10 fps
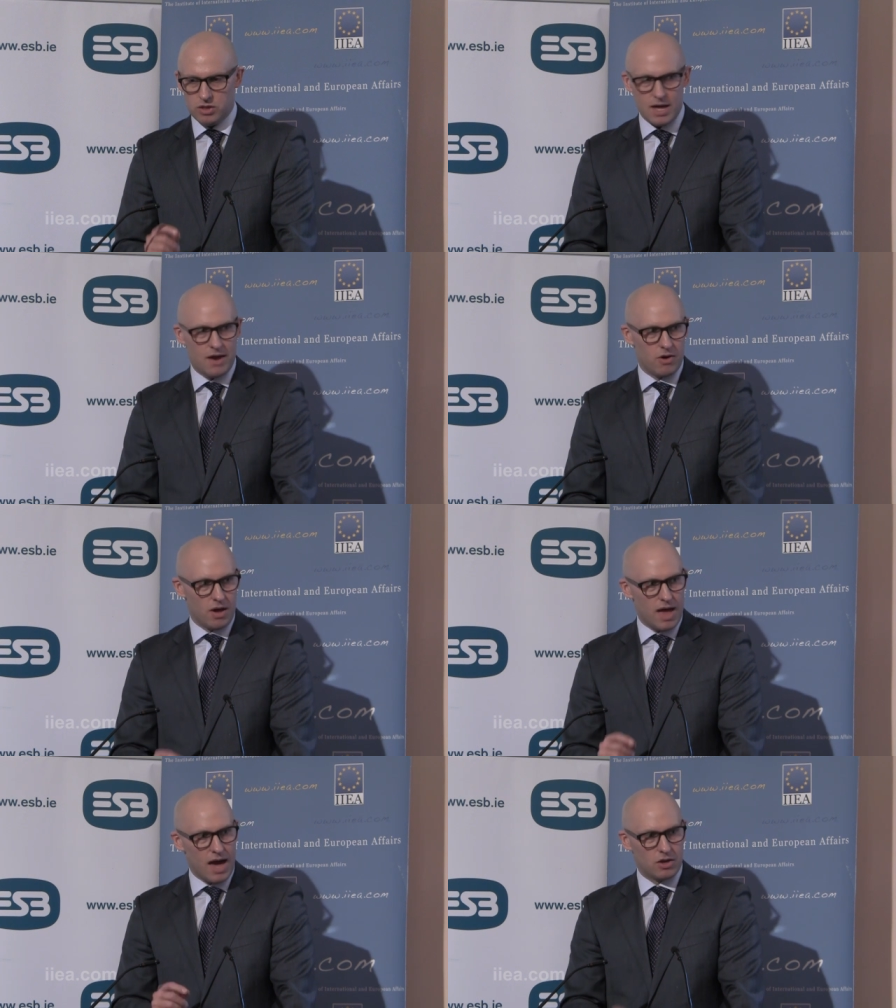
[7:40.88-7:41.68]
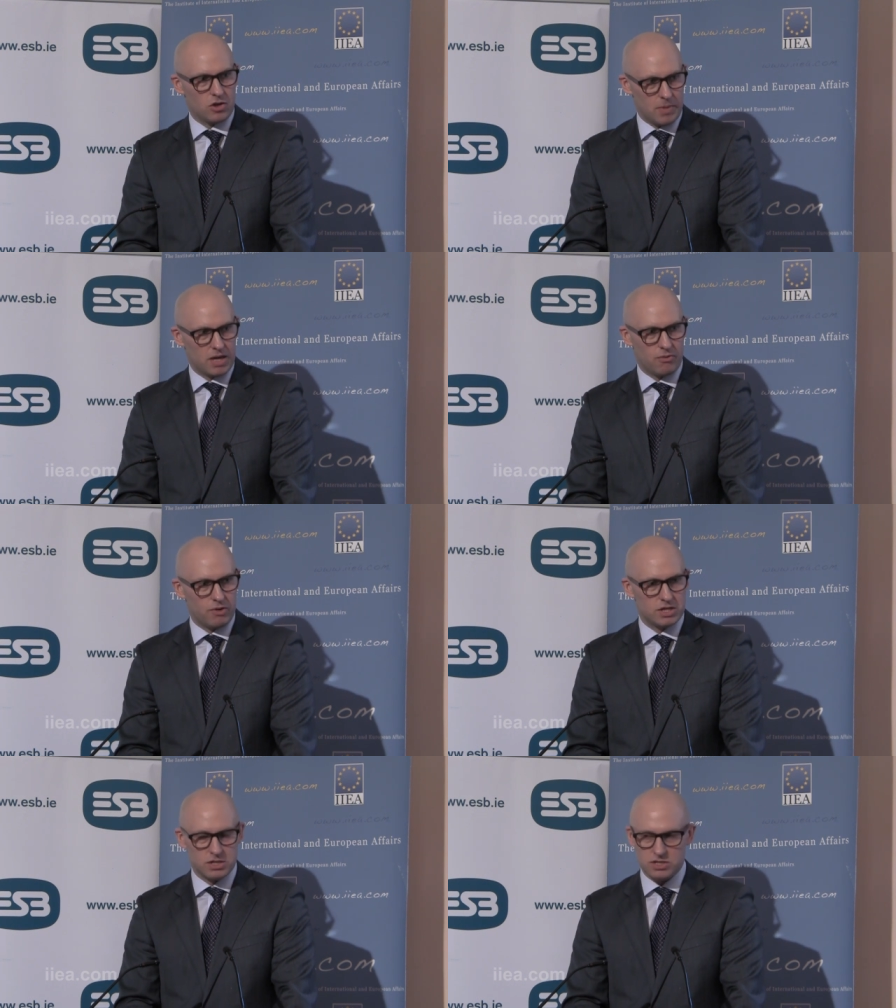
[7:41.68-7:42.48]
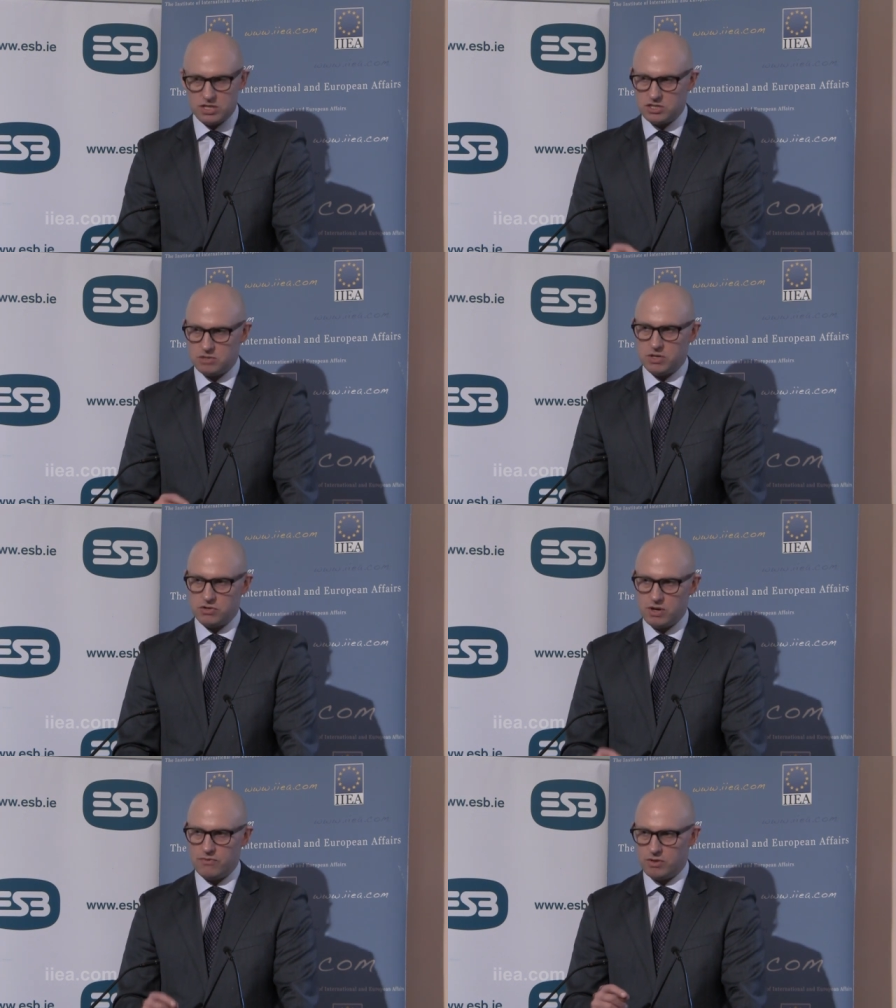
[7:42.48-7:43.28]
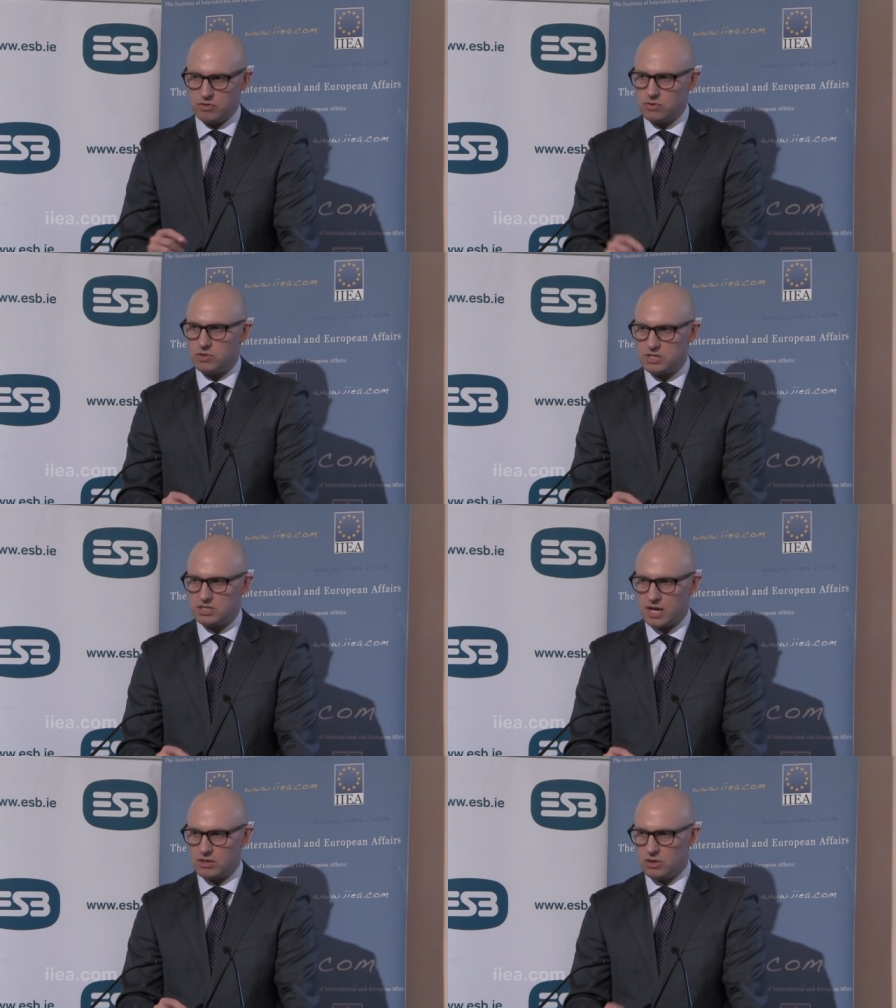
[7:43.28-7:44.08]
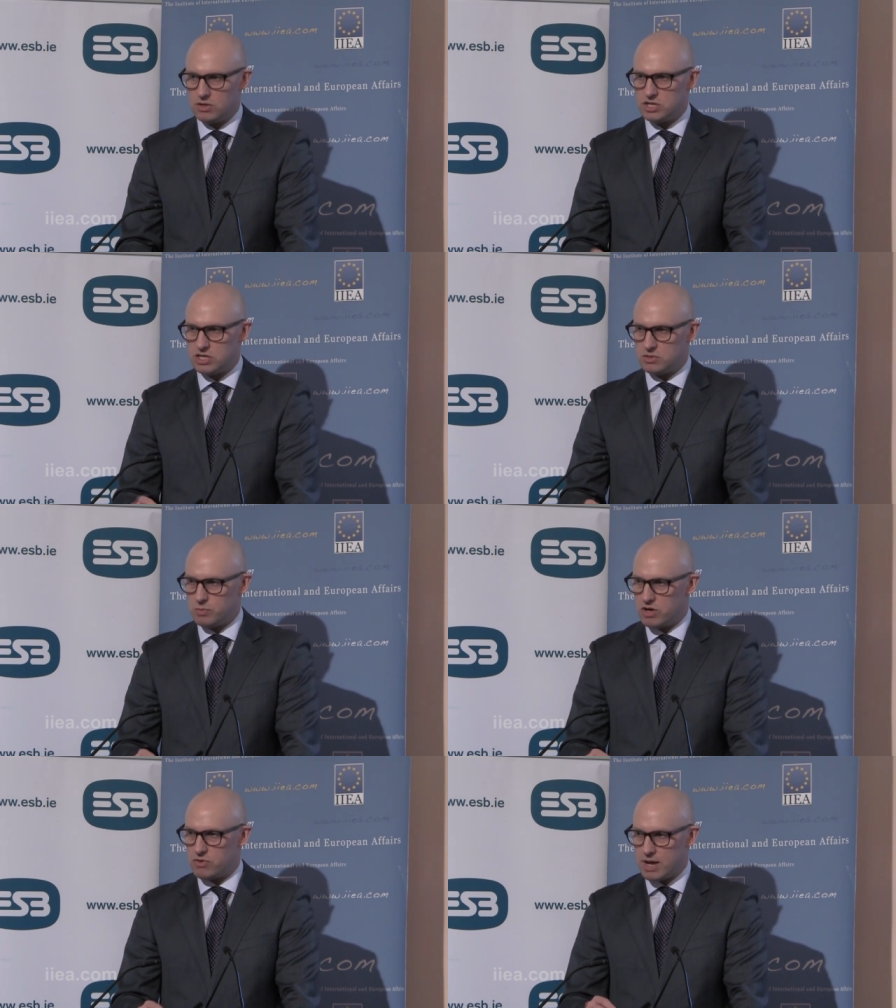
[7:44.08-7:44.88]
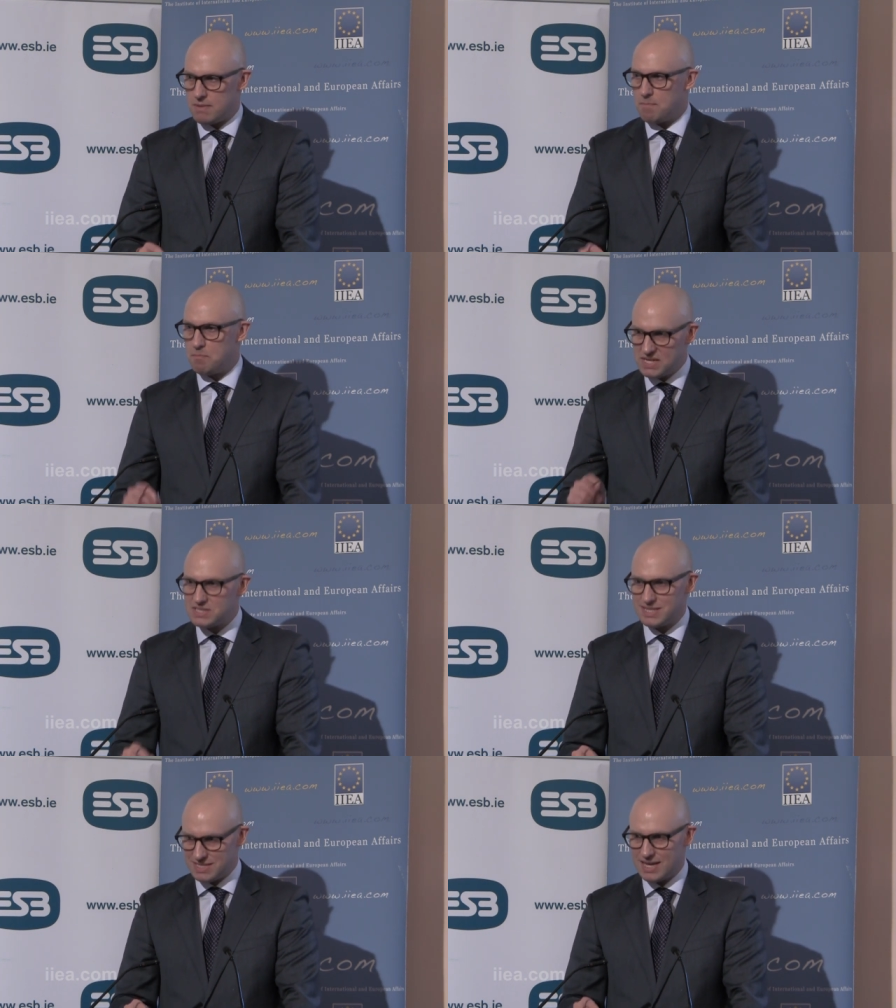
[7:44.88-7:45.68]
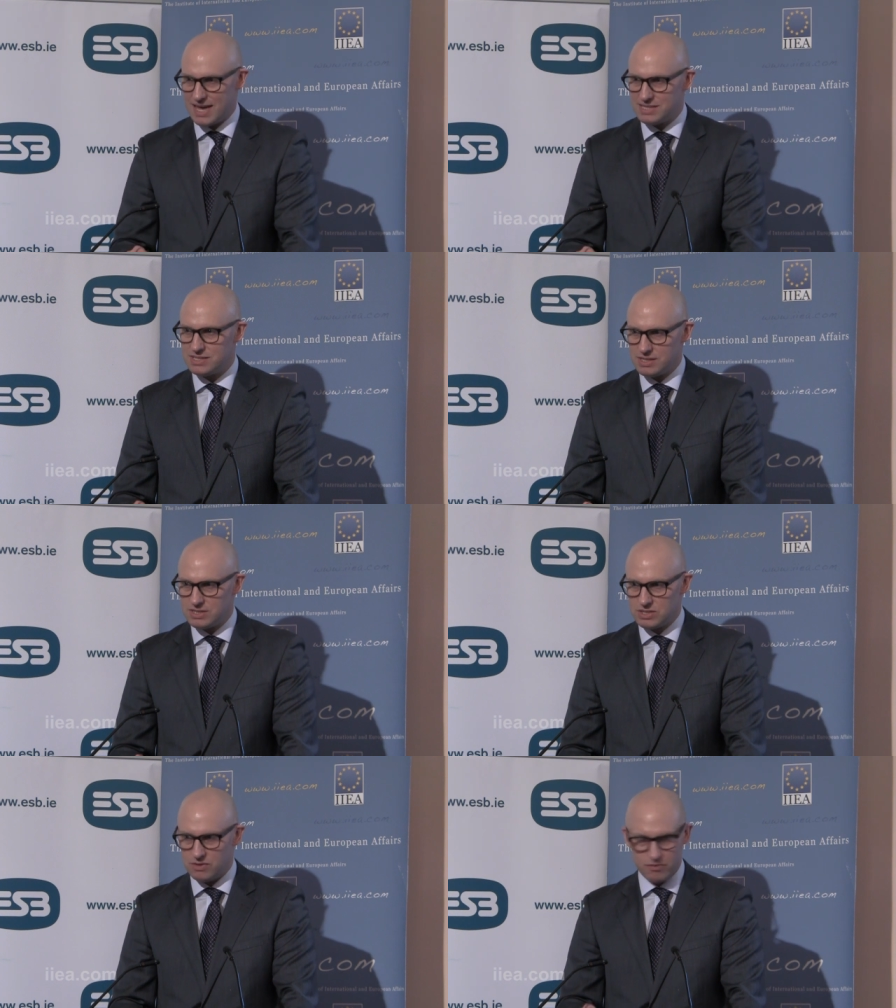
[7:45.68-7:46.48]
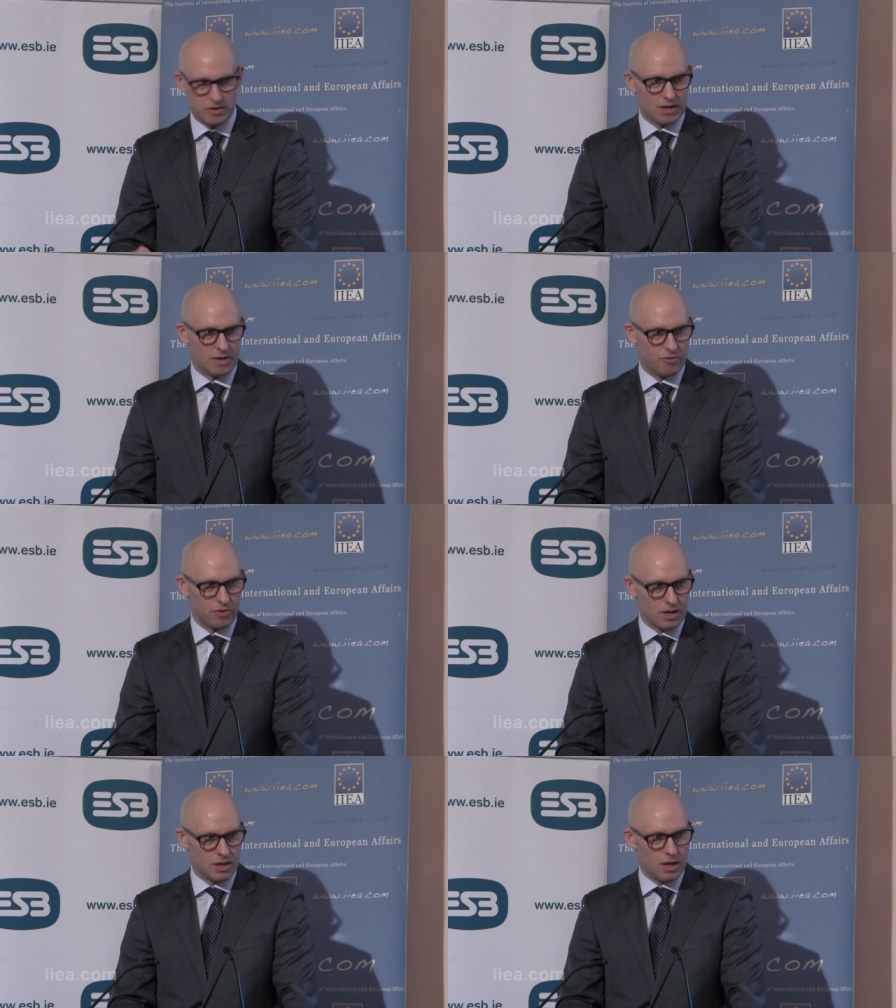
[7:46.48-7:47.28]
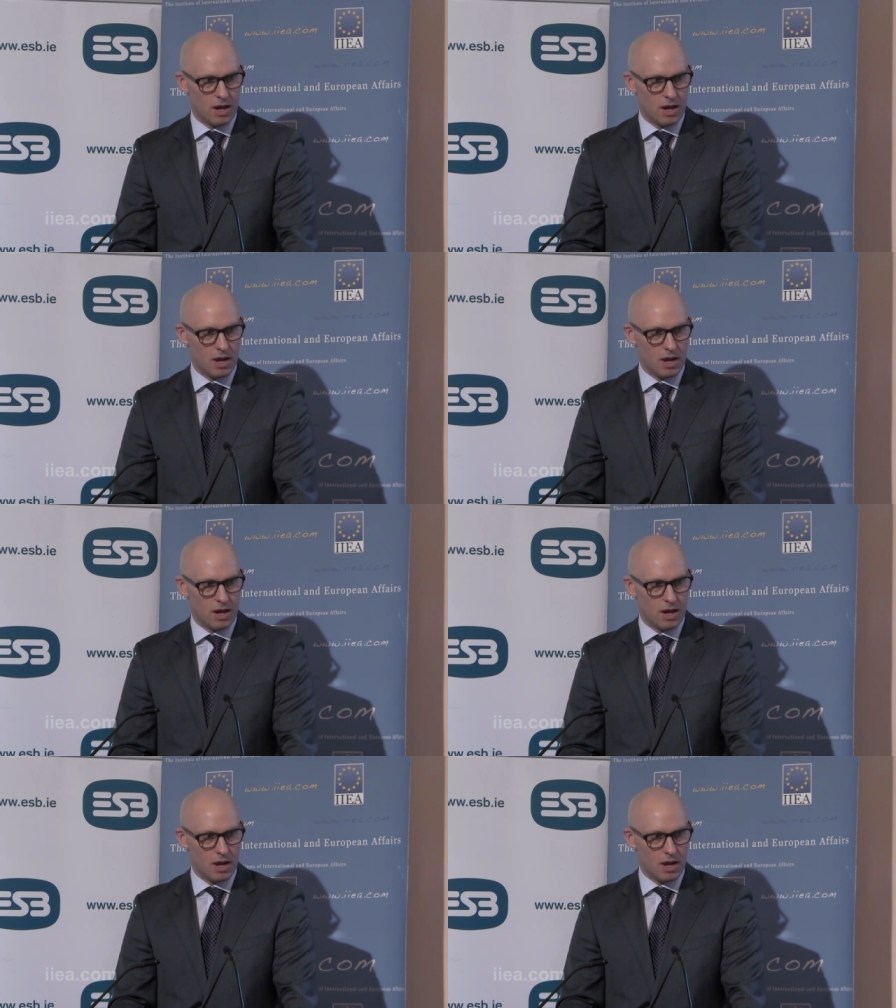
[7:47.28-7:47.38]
there are economic efficiencies to be driven through these technologies, and we create business cases for delivery.